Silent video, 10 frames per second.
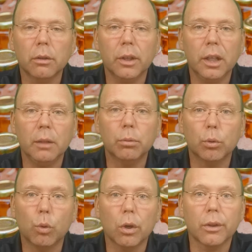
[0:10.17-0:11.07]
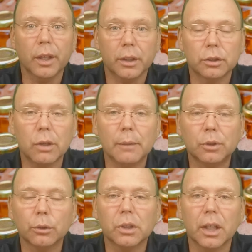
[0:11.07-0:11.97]
the Hebrew word that
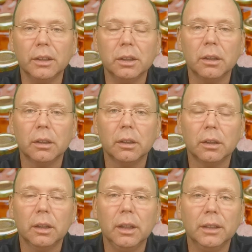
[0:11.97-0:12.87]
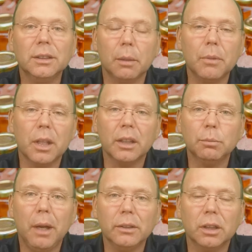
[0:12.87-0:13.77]
describes those things, is something that
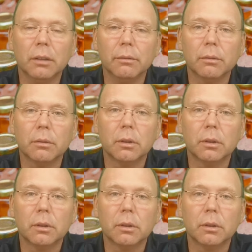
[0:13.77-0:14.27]
is positive.